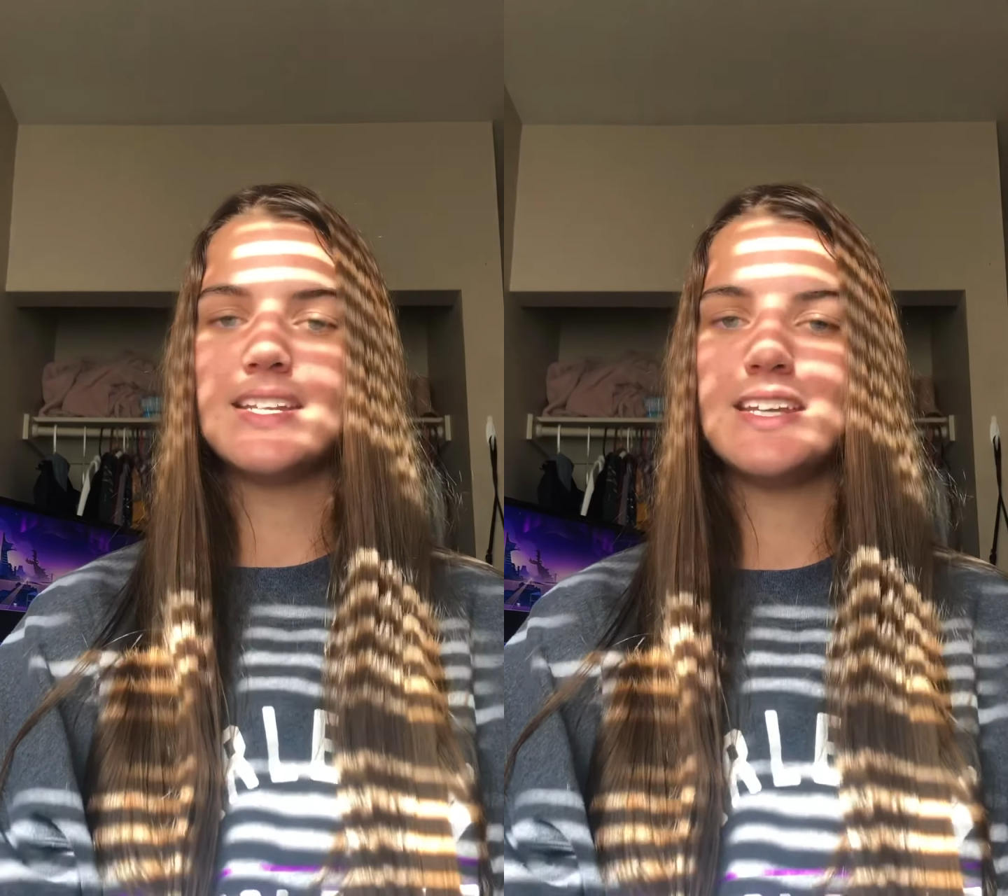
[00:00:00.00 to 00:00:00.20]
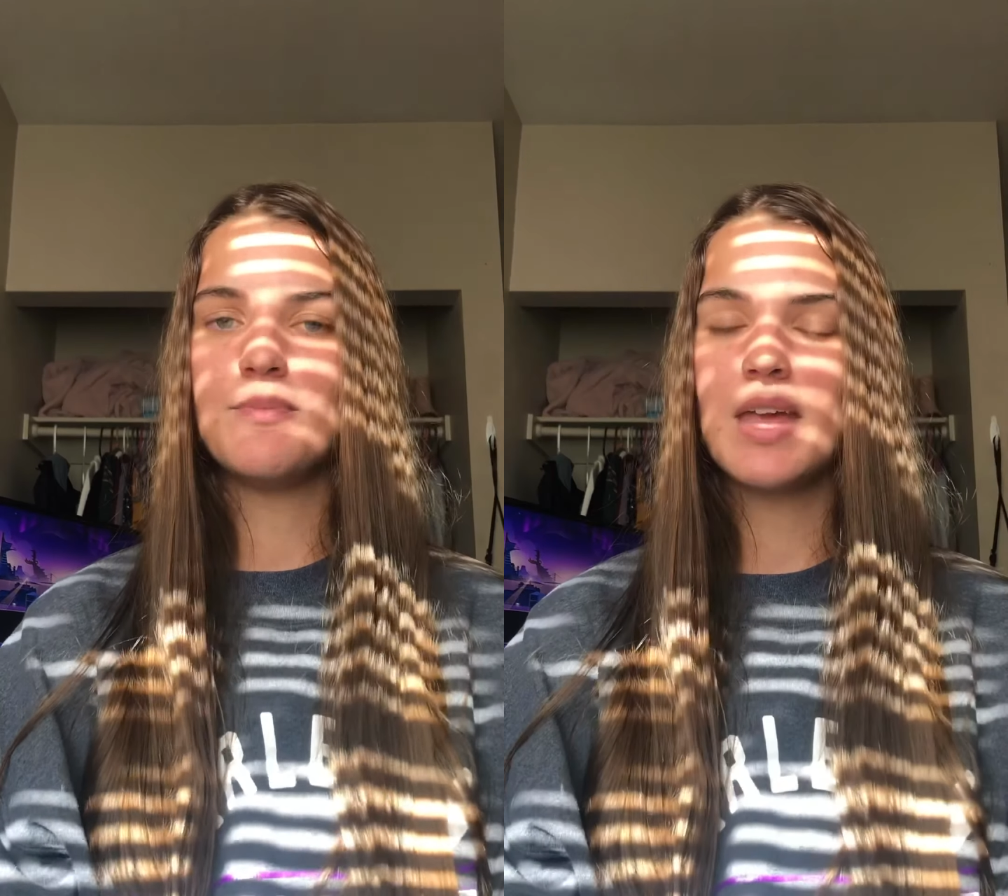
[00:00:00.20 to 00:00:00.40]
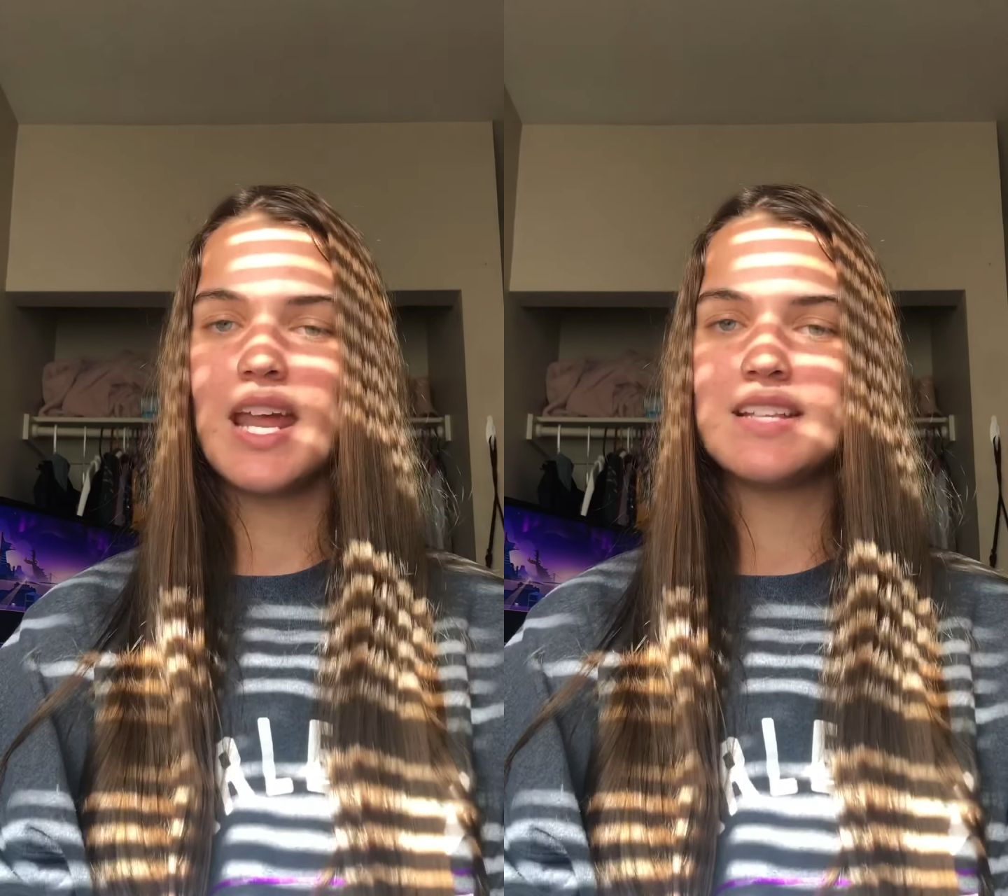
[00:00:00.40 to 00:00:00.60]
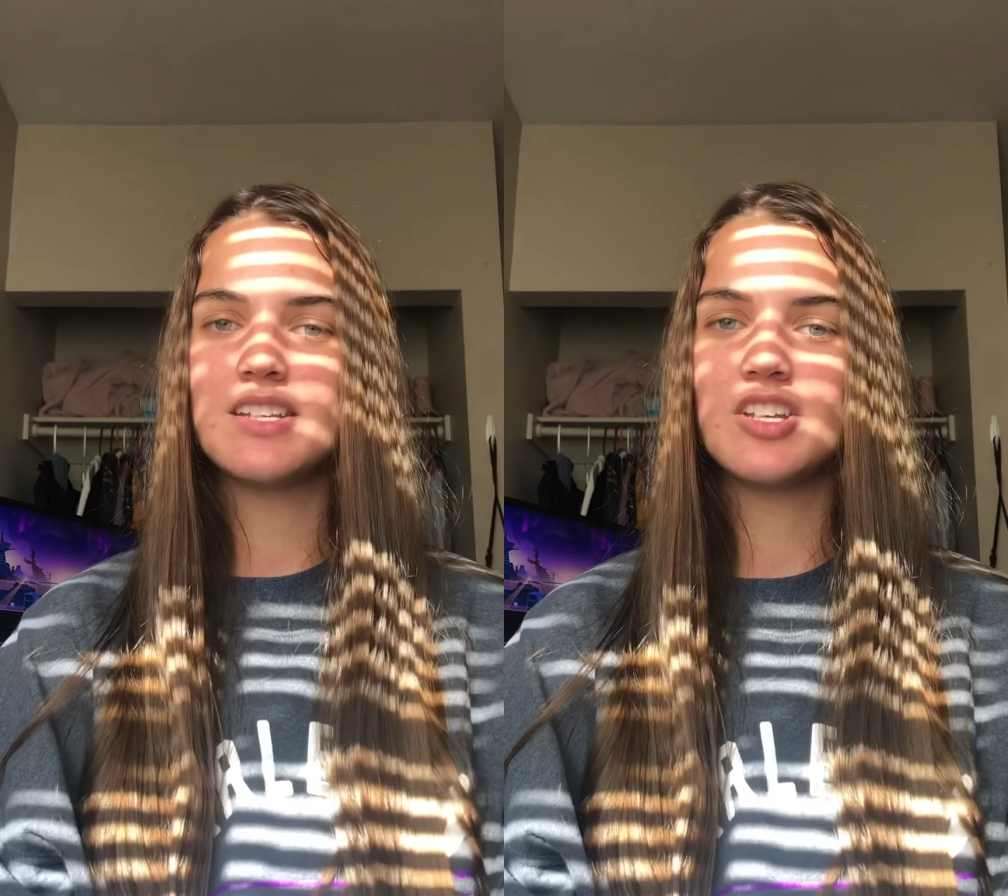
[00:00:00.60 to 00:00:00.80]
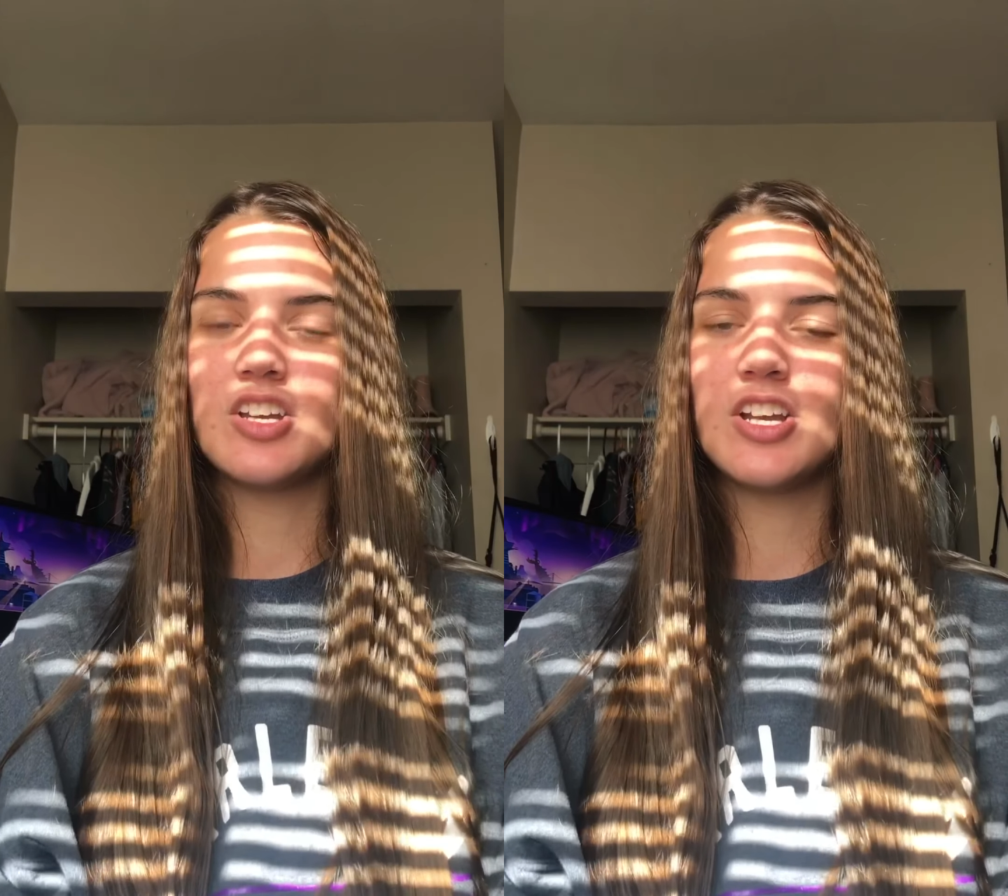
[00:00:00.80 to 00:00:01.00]
a team that has
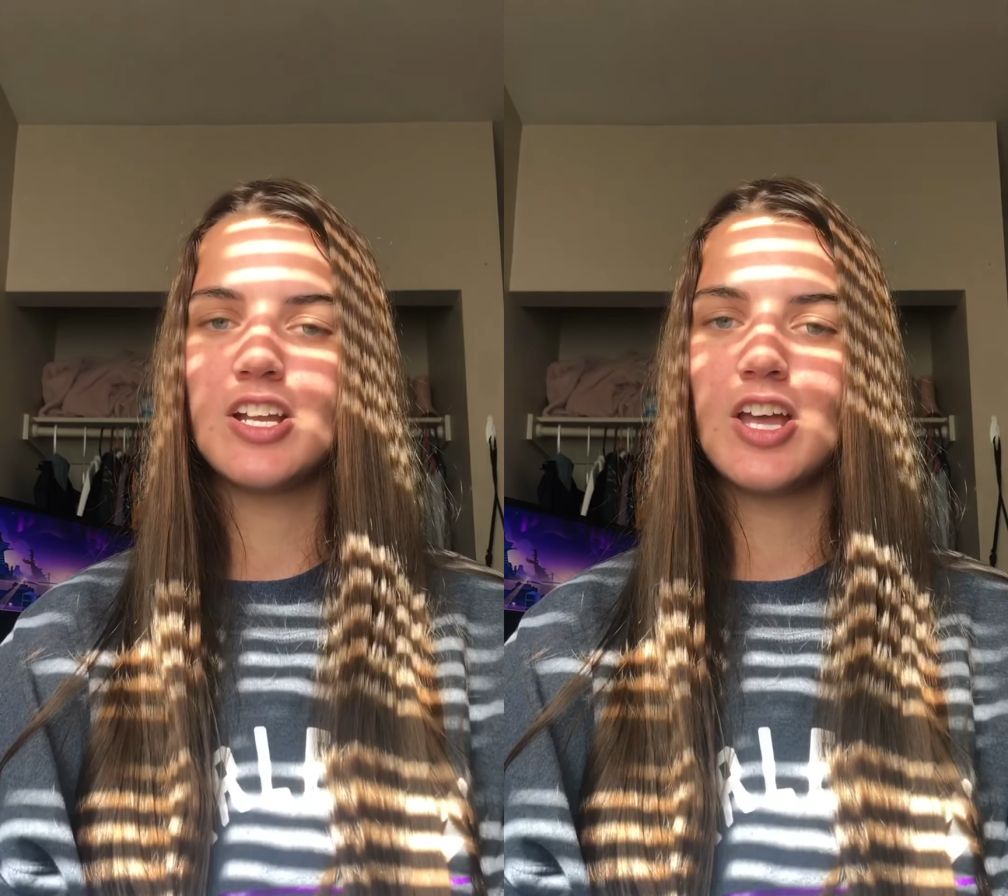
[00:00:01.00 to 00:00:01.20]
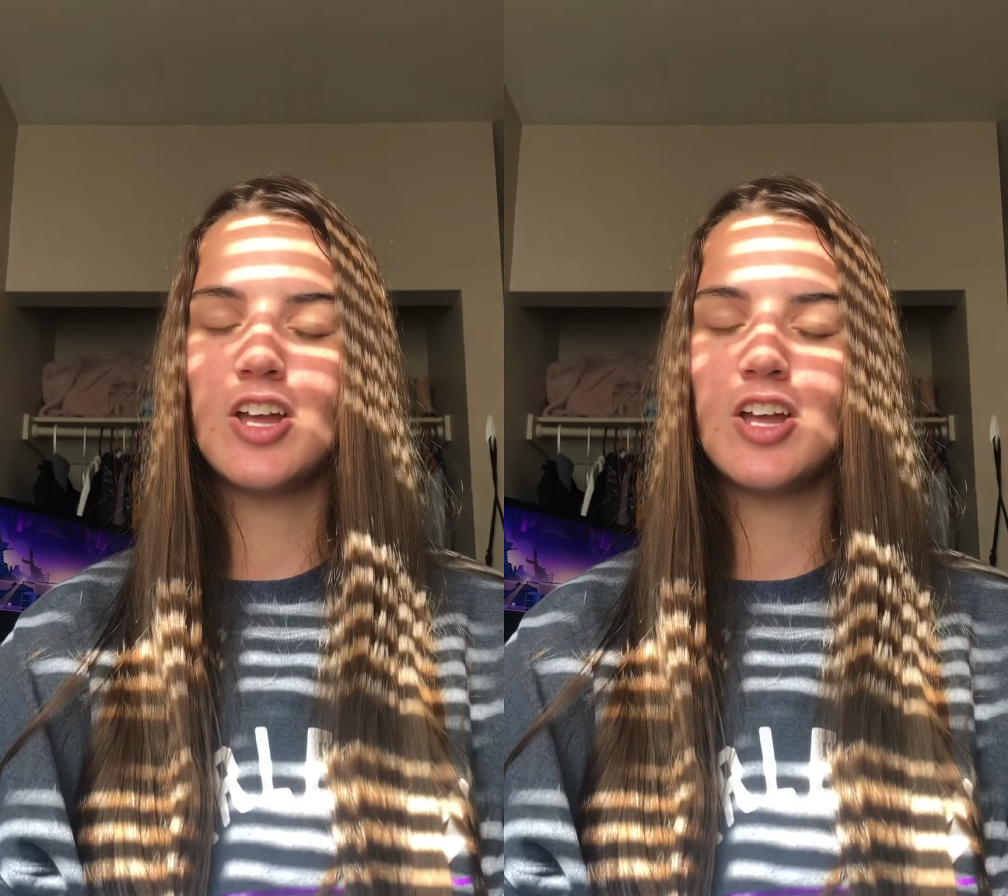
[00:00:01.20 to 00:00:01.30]
a good